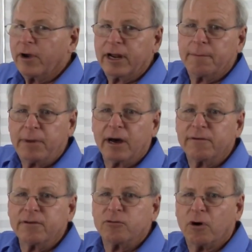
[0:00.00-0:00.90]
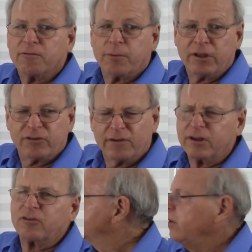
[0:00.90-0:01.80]
going above
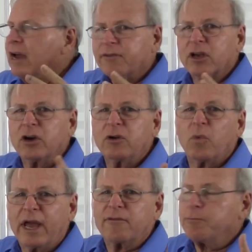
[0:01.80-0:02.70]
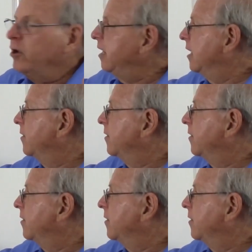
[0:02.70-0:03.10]
12.7. So you have a good way of putting